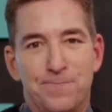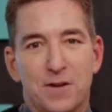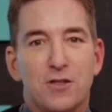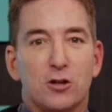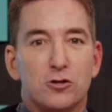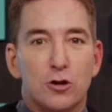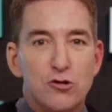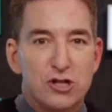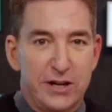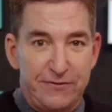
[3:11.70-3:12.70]
the
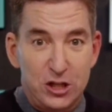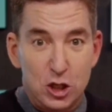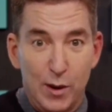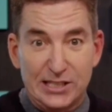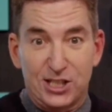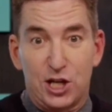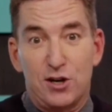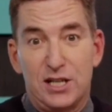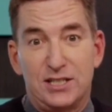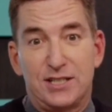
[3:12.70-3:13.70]
collusion of the U.S.
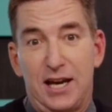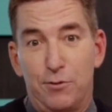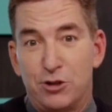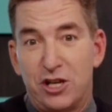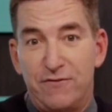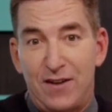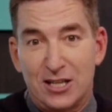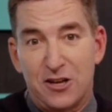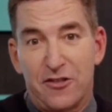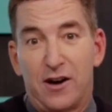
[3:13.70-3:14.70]
security state, which
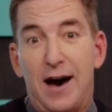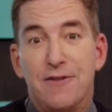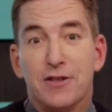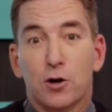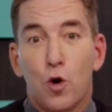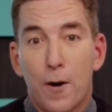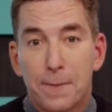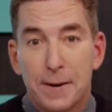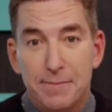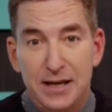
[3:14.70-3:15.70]
invented the lie, the
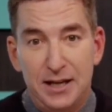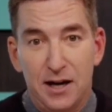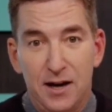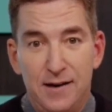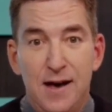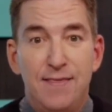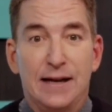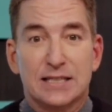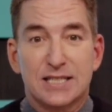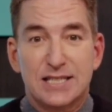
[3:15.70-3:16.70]
corporate media
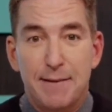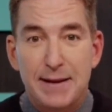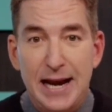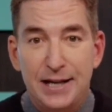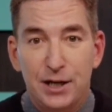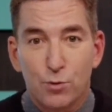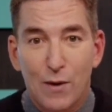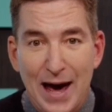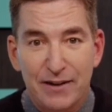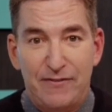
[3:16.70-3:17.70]
that disseminated and
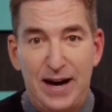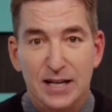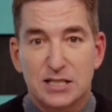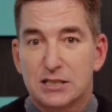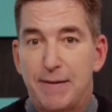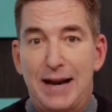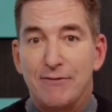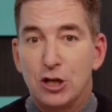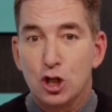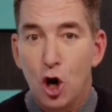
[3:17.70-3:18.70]
ratified it despite
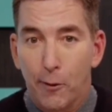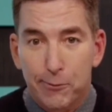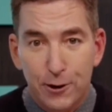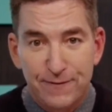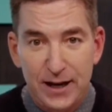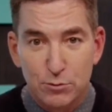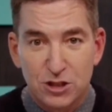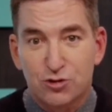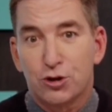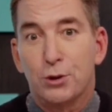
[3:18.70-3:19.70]
having no proof that it
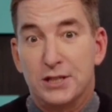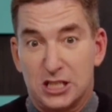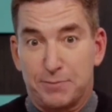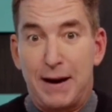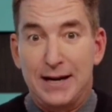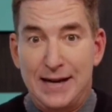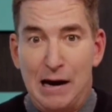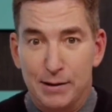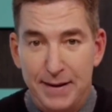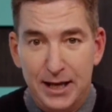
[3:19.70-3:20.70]
was true and despite
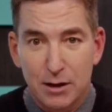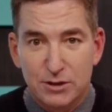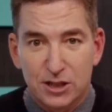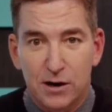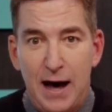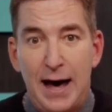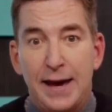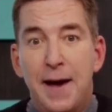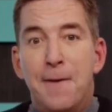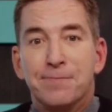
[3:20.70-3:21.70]
now admitting it was a
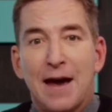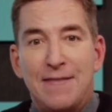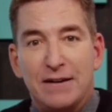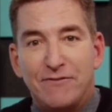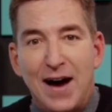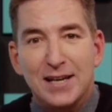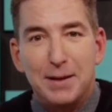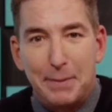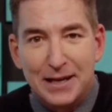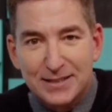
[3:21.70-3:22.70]
lie, and then finally
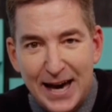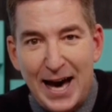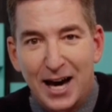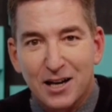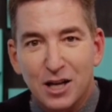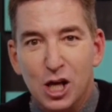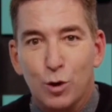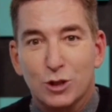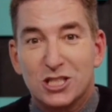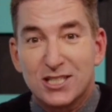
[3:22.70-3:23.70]
big tech,
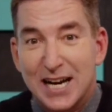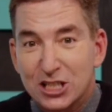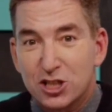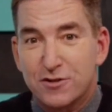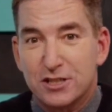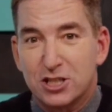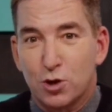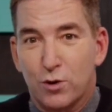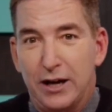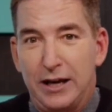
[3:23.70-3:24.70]
which censored the
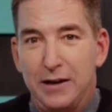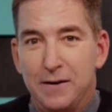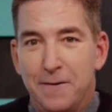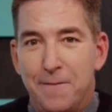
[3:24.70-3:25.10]
story.